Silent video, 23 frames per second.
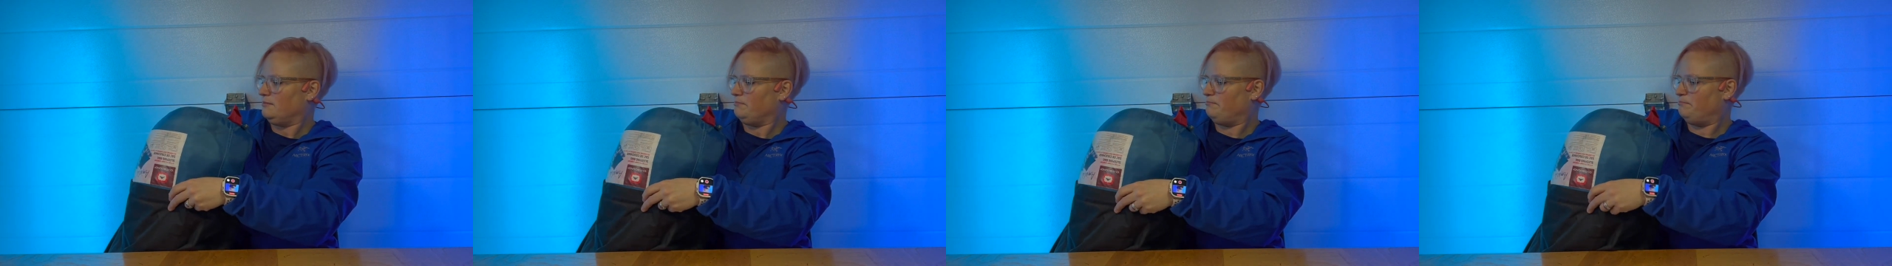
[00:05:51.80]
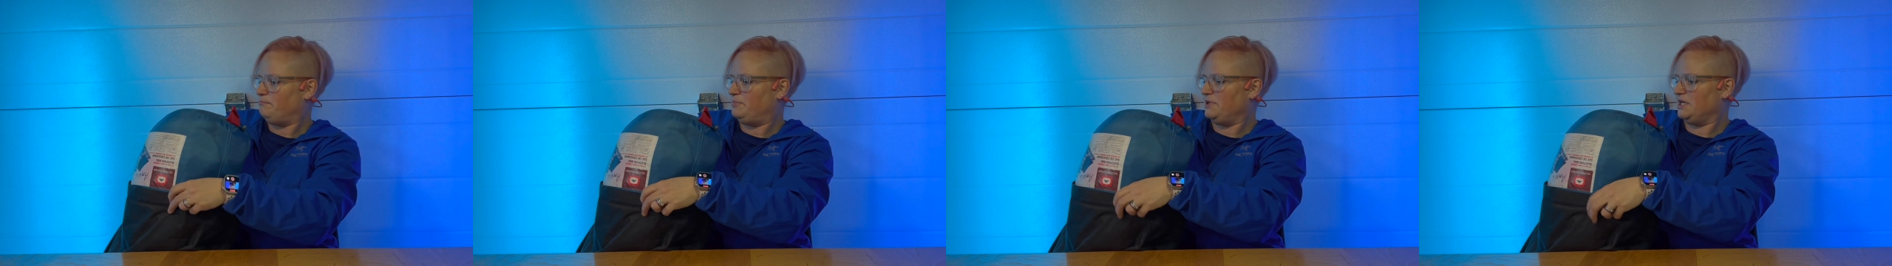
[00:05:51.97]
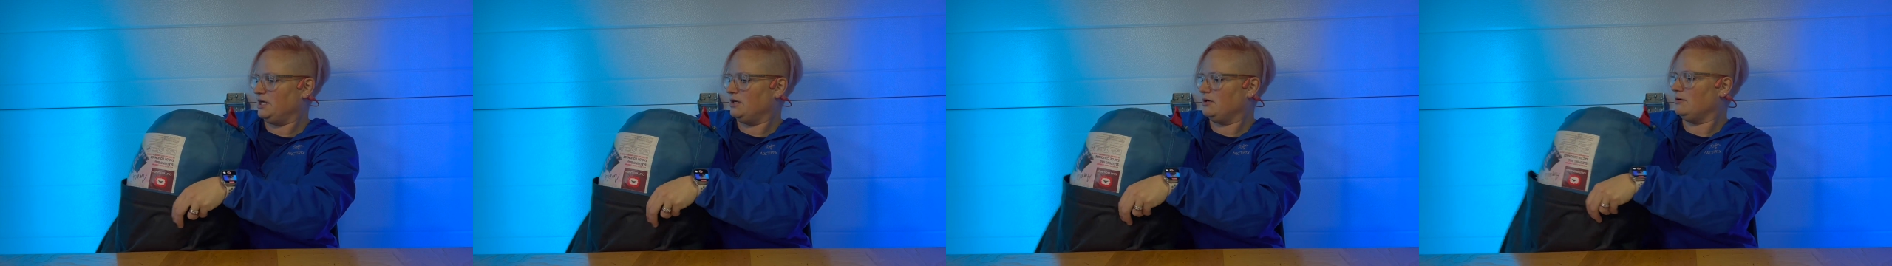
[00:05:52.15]

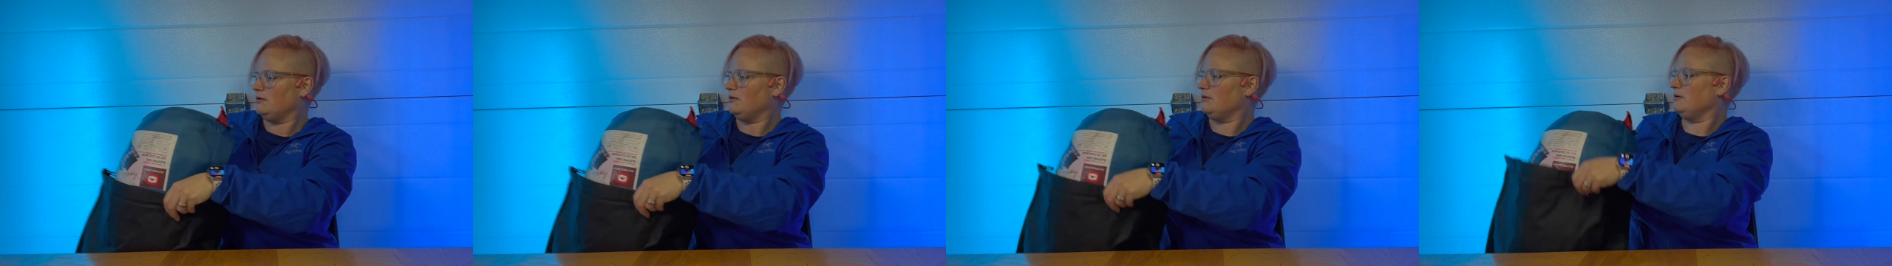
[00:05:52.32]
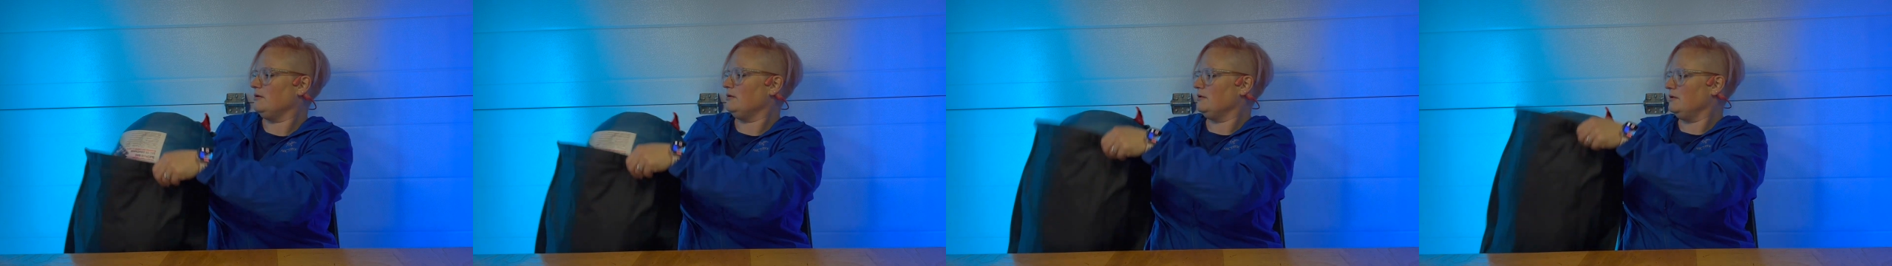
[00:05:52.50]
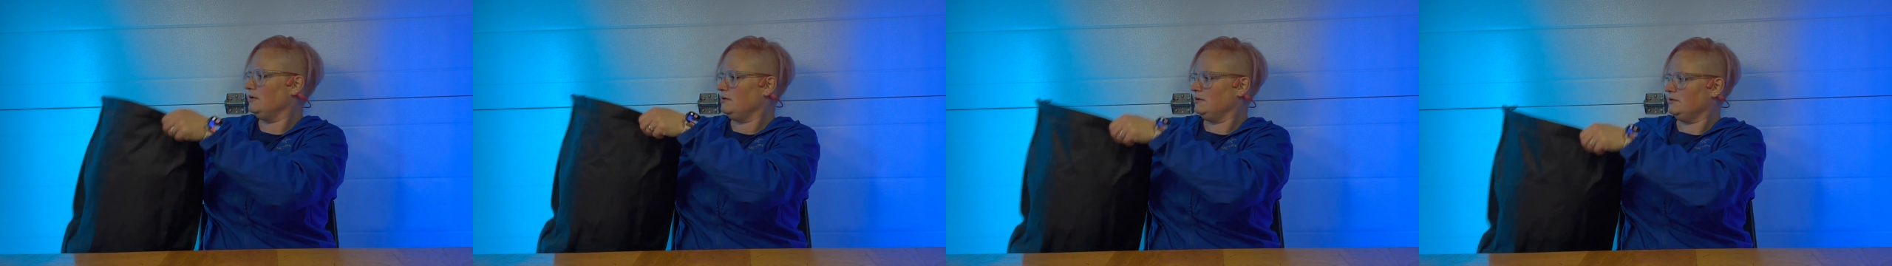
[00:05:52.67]
Big
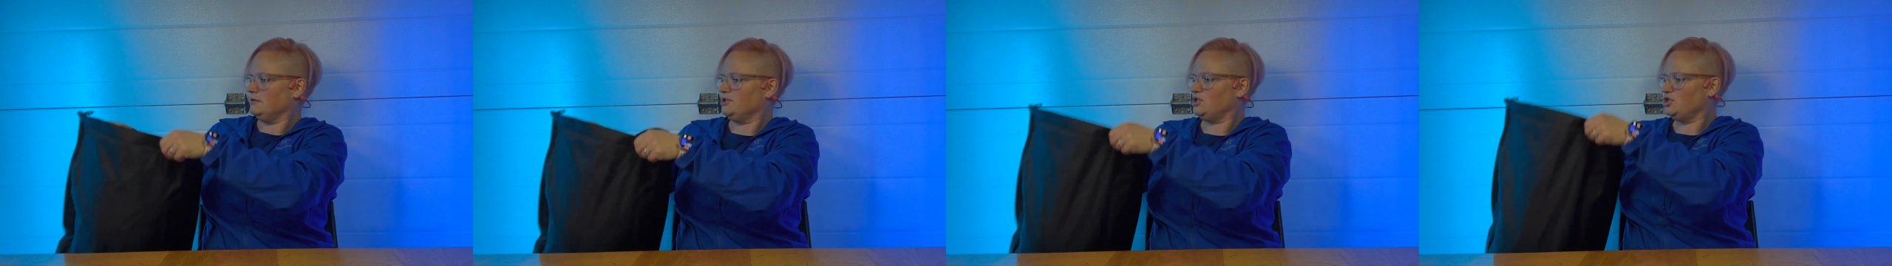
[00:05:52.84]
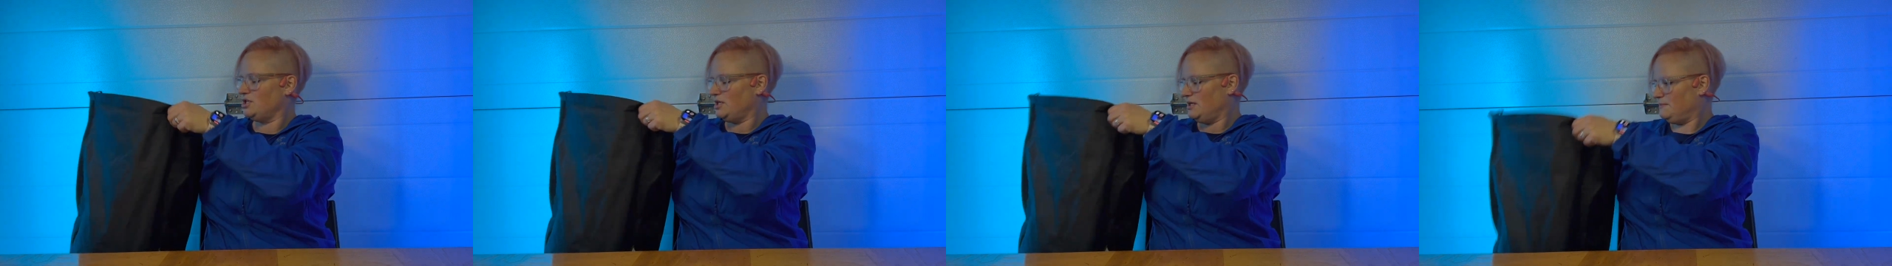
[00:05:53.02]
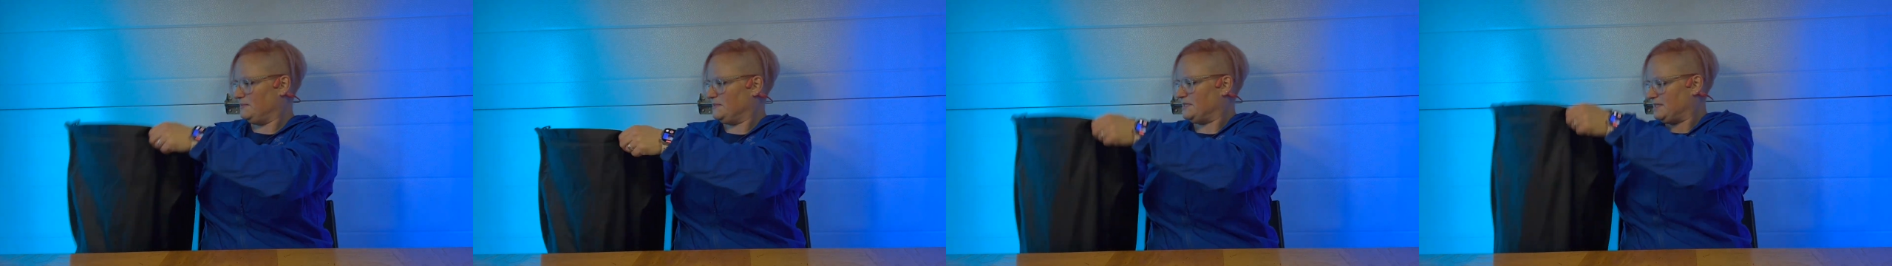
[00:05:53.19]
old
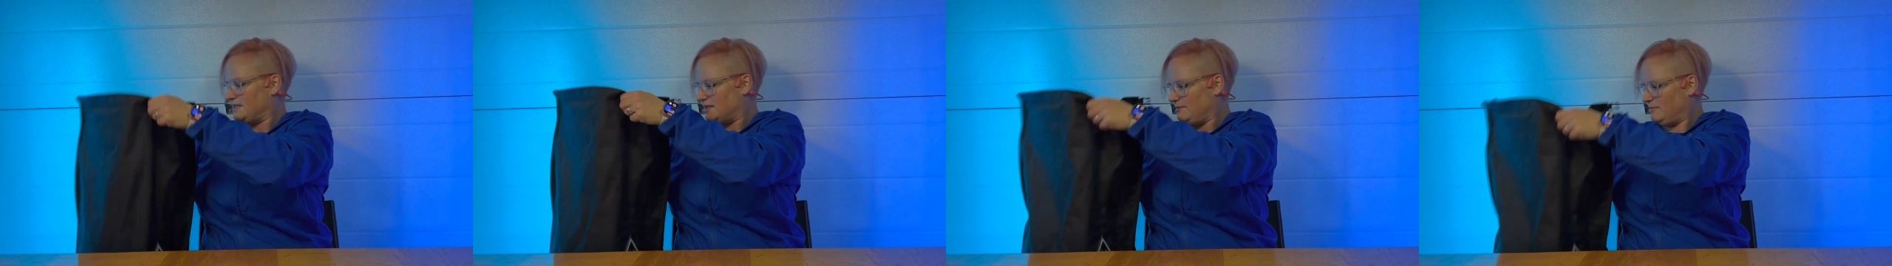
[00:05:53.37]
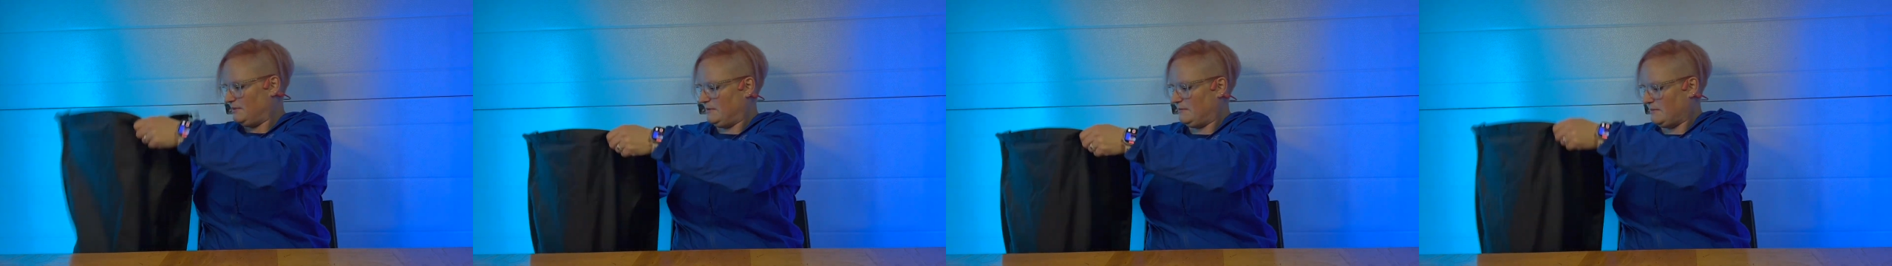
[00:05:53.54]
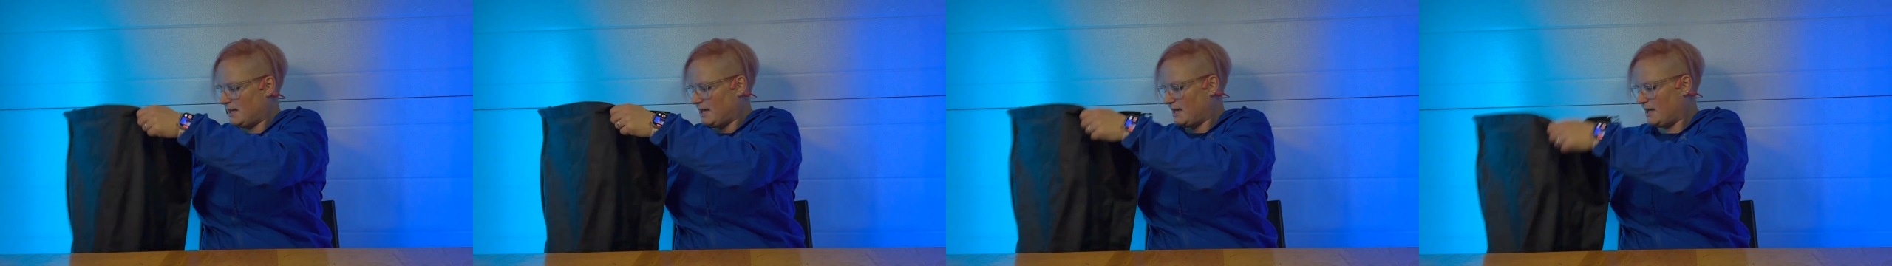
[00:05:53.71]
cheap
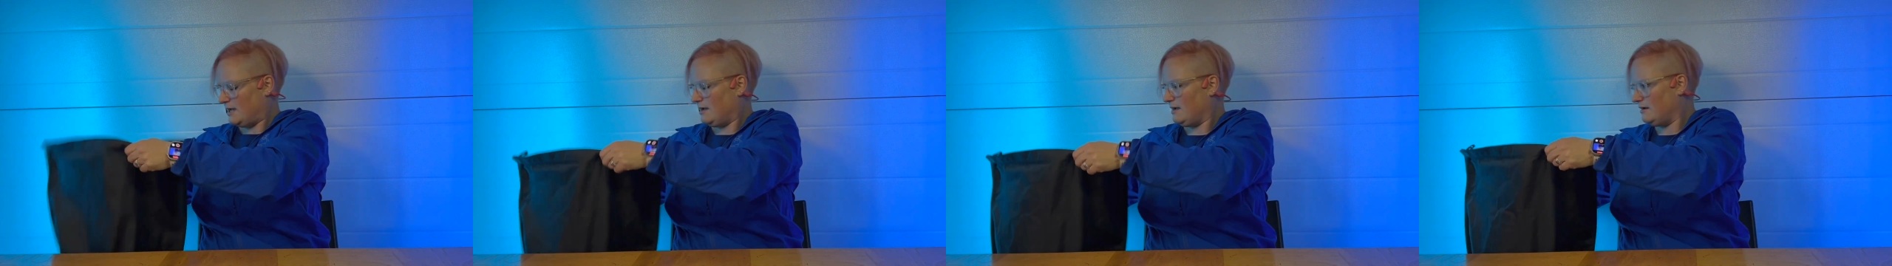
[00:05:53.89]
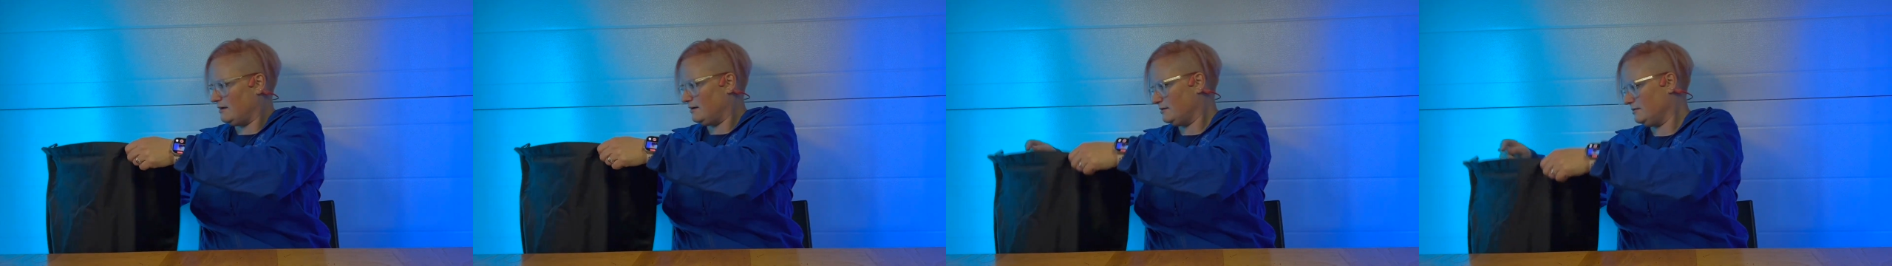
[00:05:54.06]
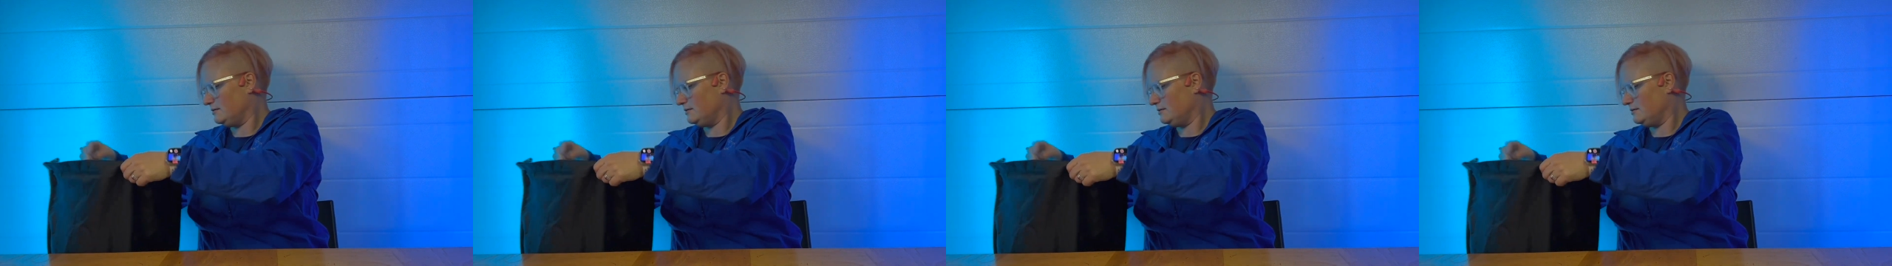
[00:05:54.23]
sleeping bag.